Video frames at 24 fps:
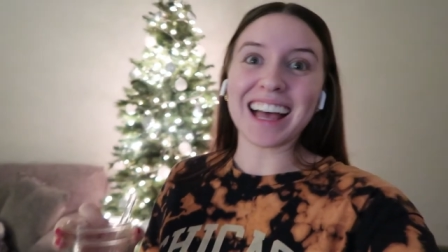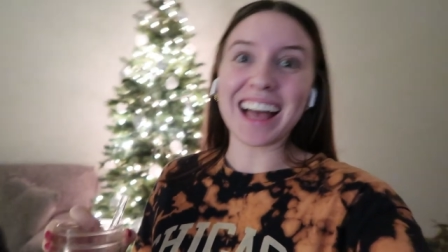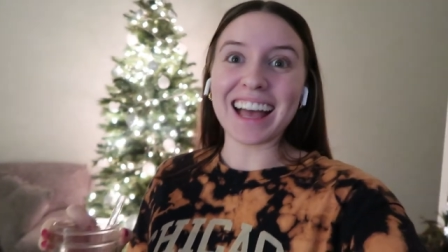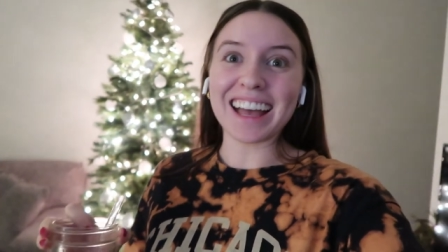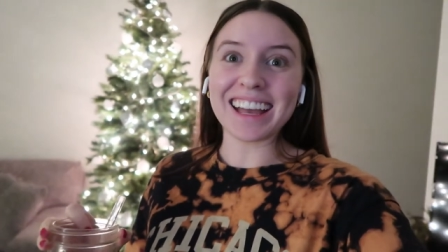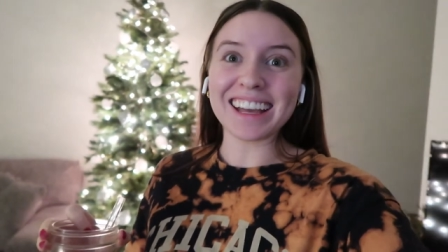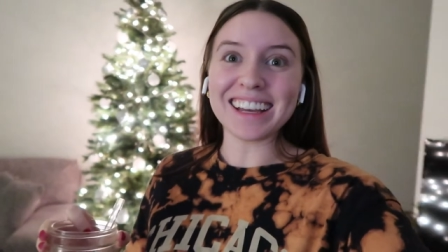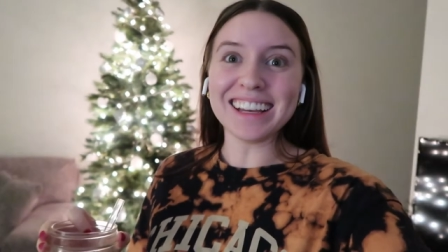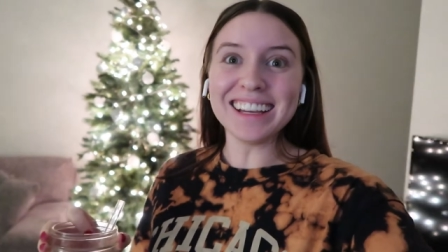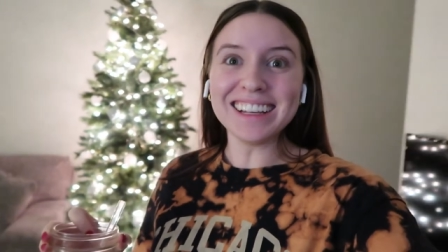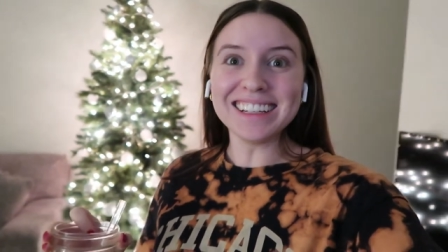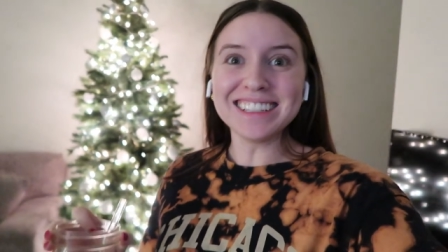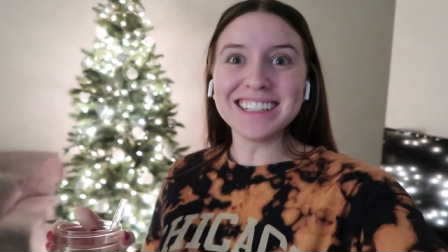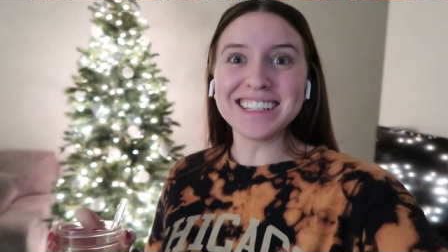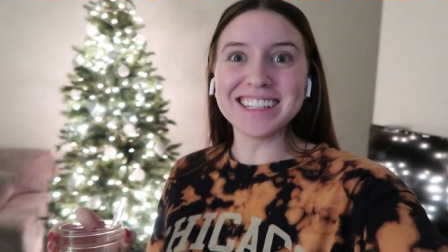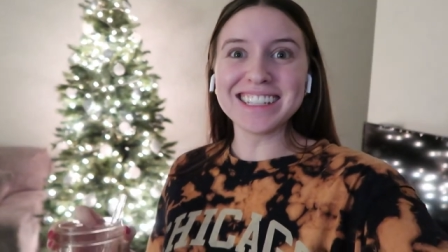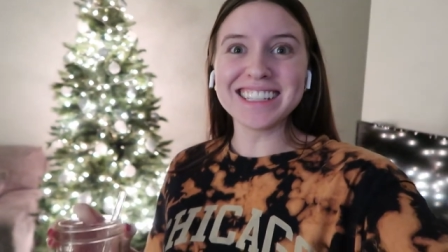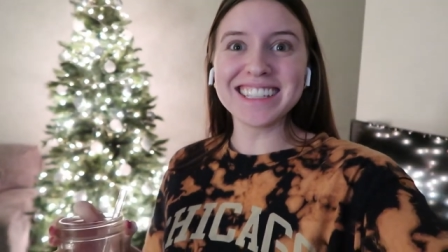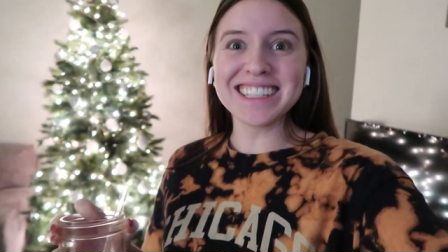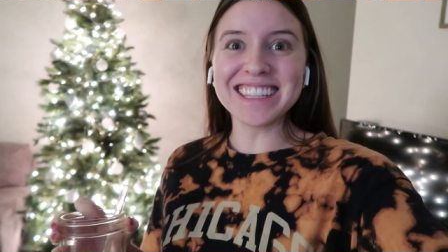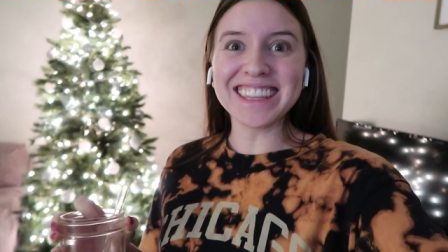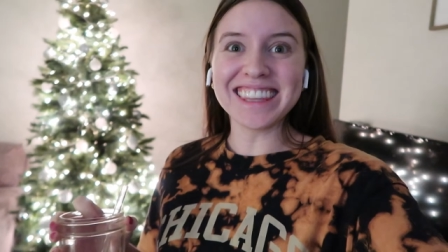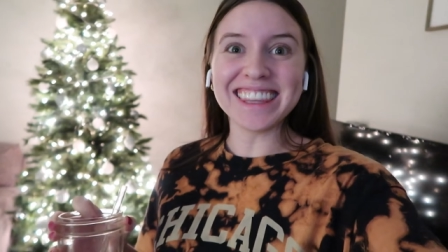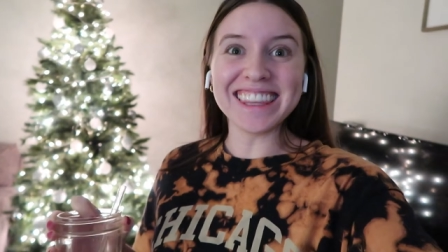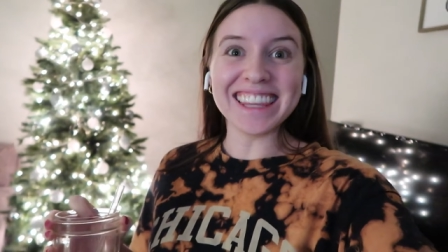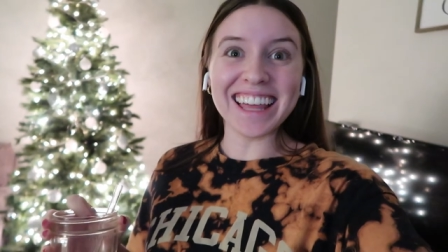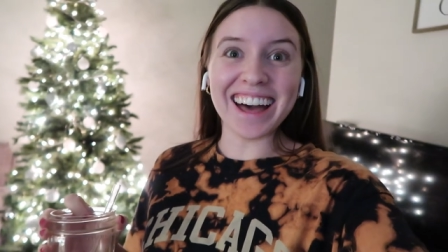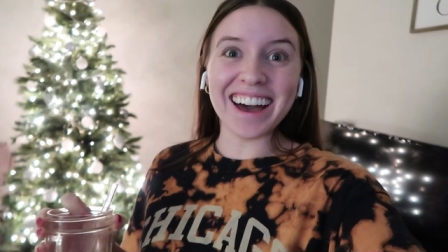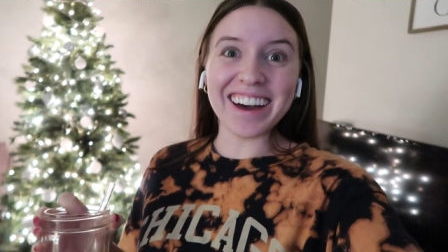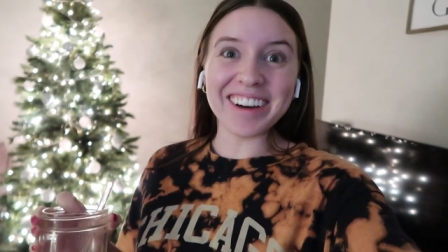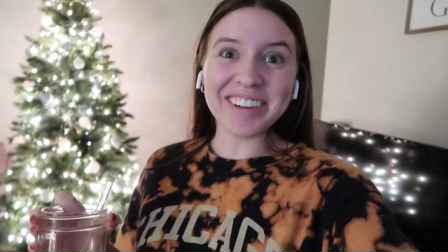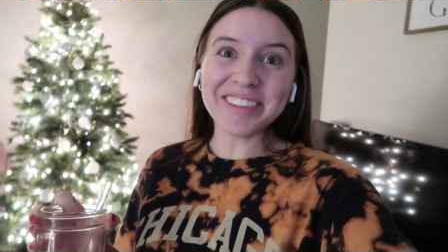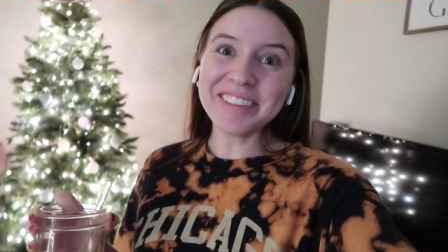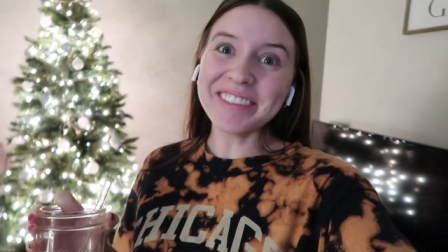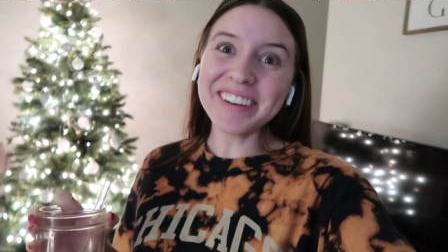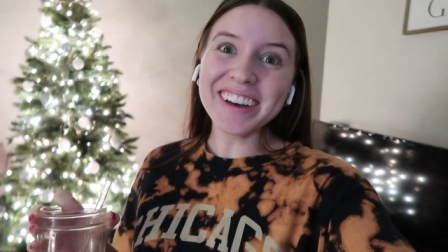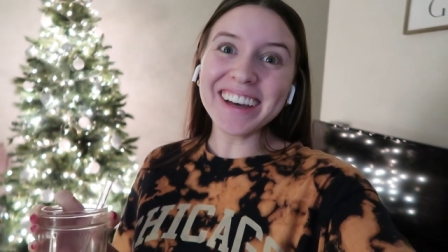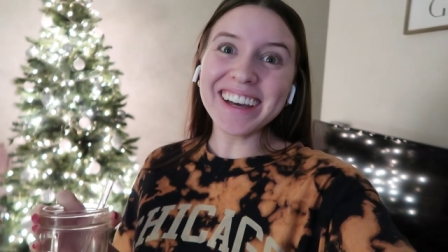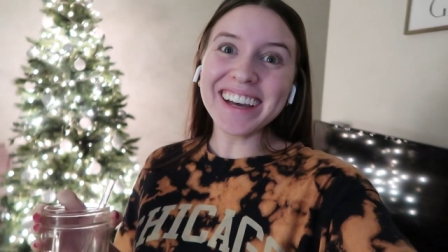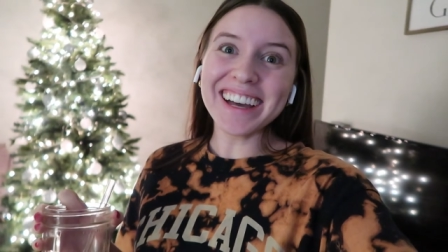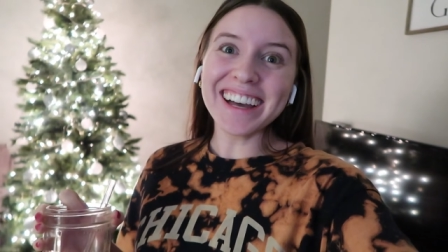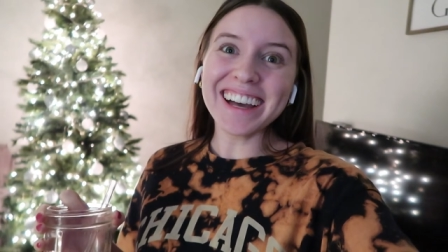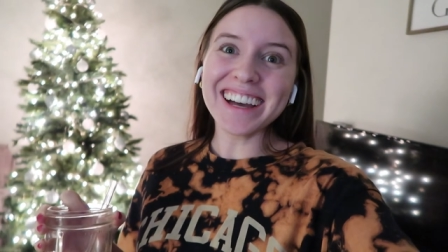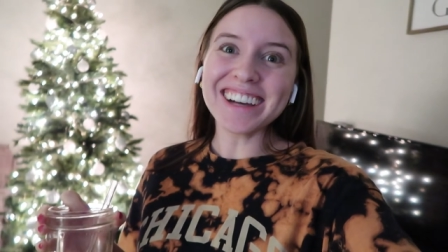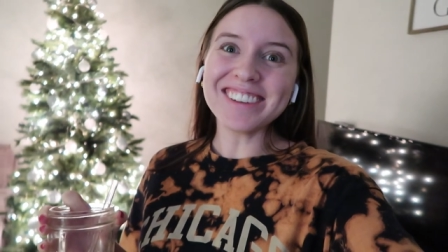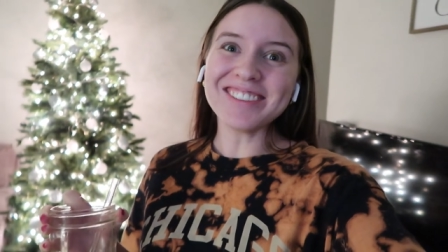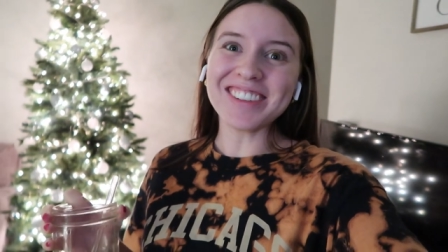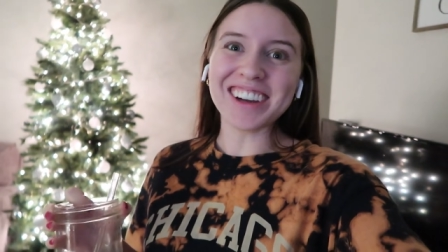I just love
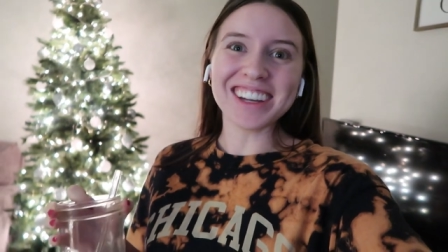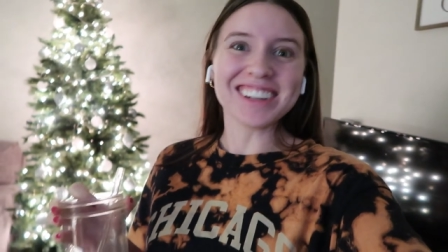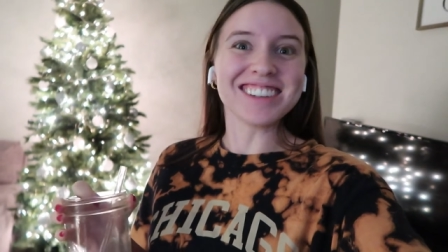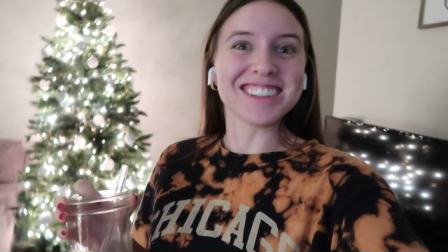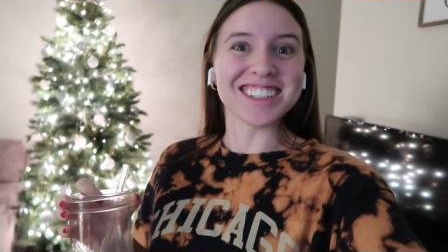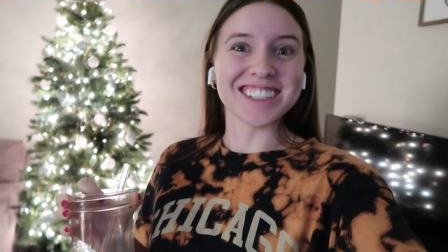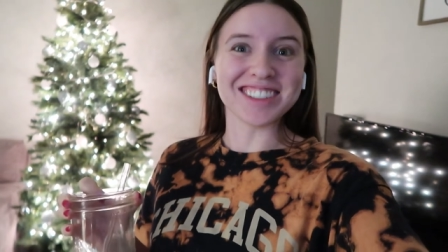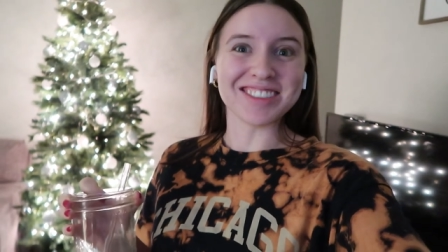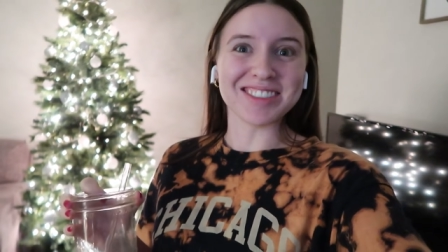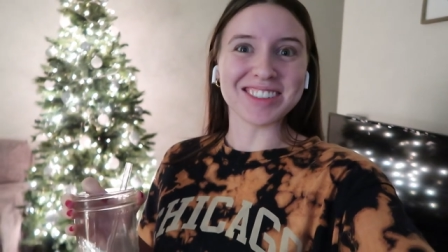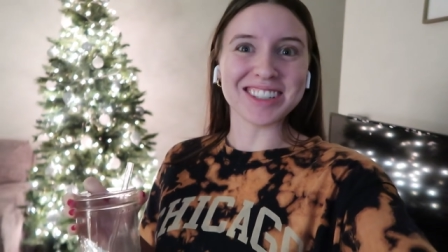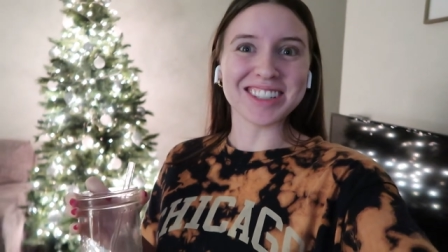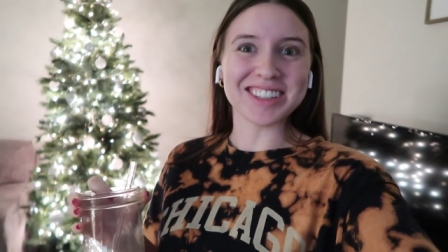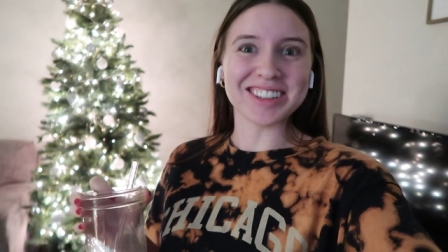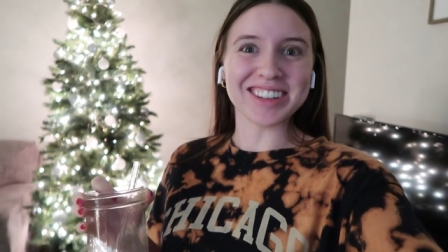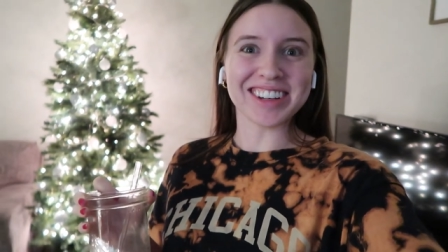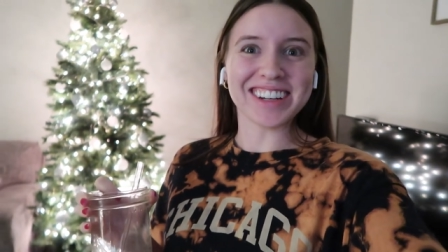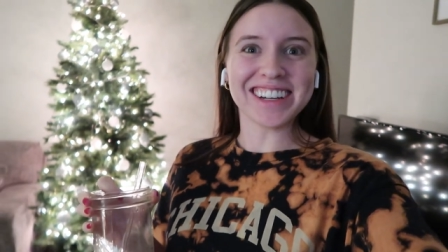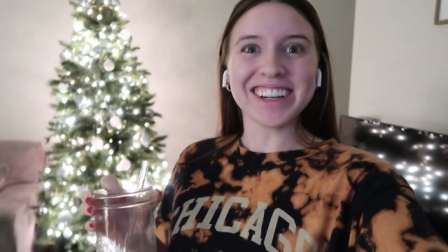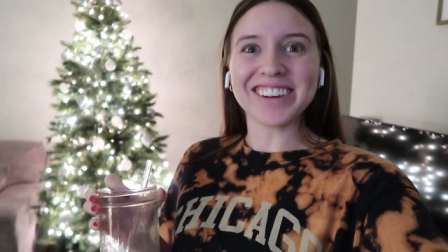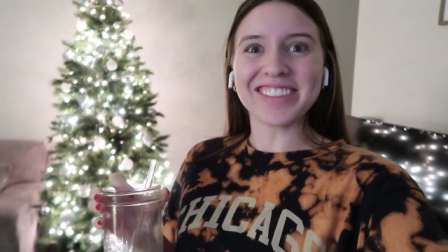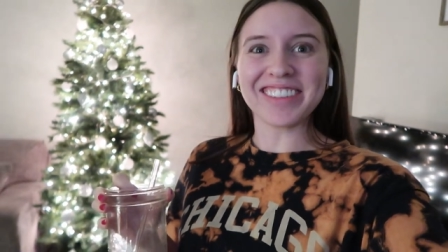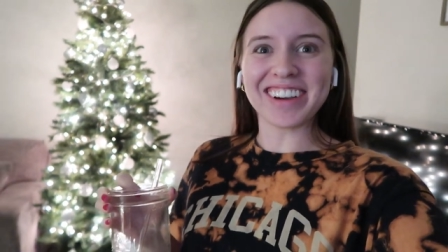my Christmas tree.